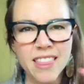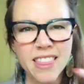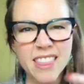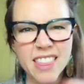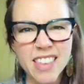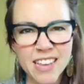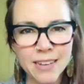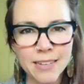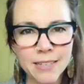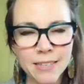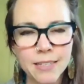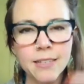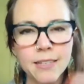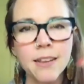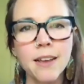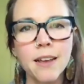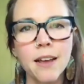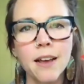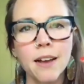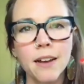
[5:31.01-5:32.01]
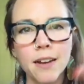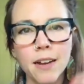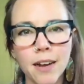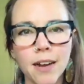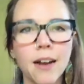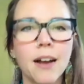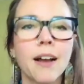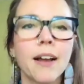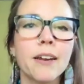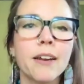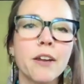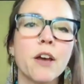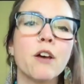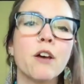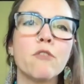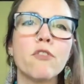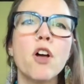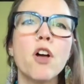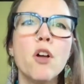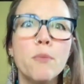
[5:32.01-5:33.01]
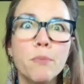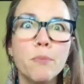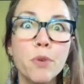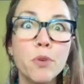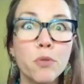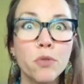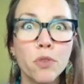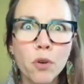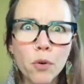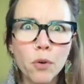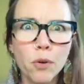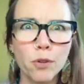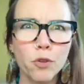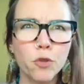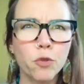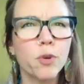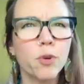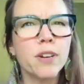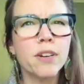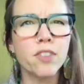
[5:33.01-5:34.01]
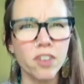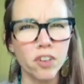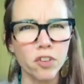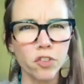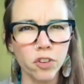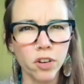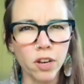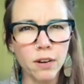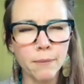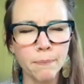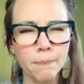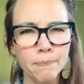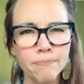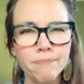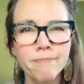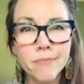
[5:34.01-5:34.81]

this kind of musical tradition.